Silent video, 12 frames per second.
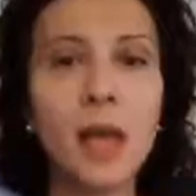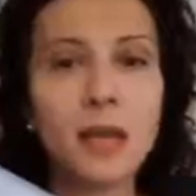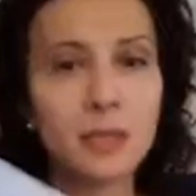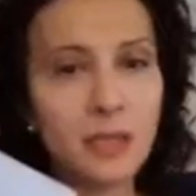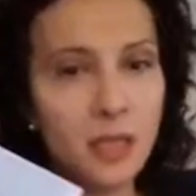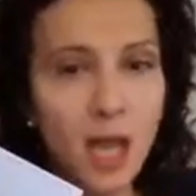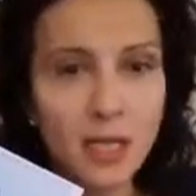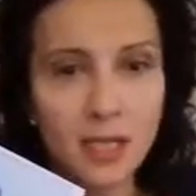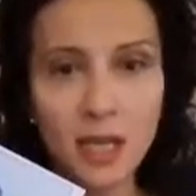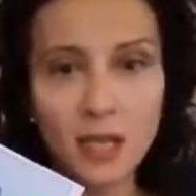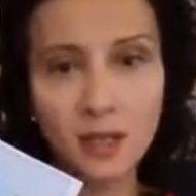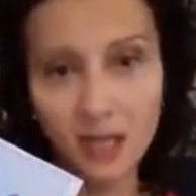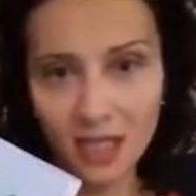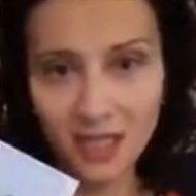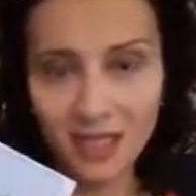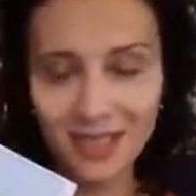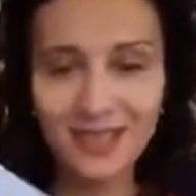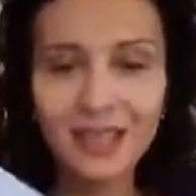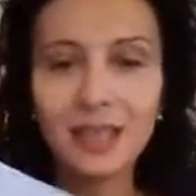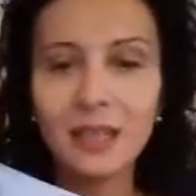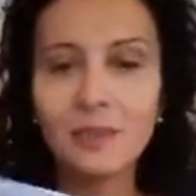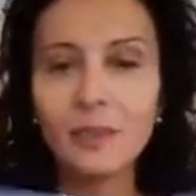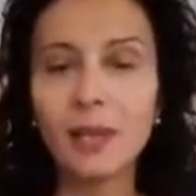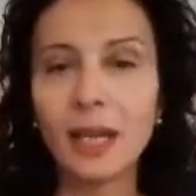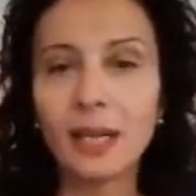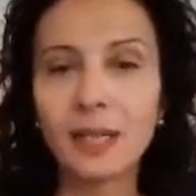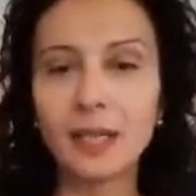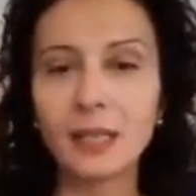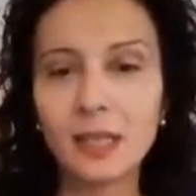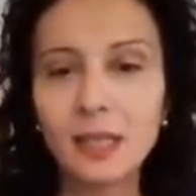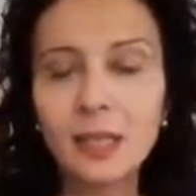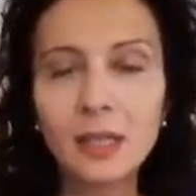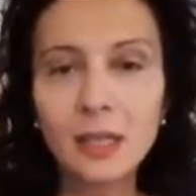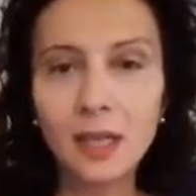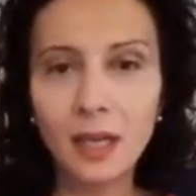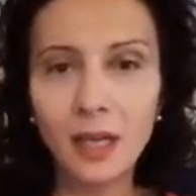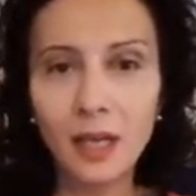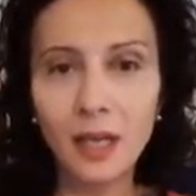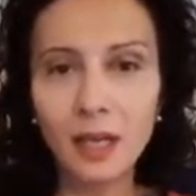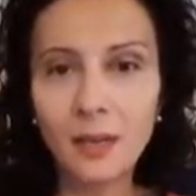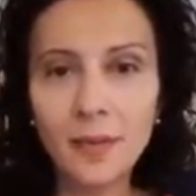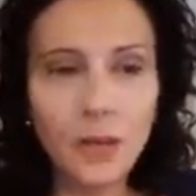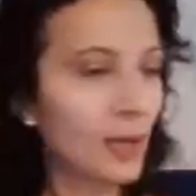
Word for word: exercise like this if you like it um,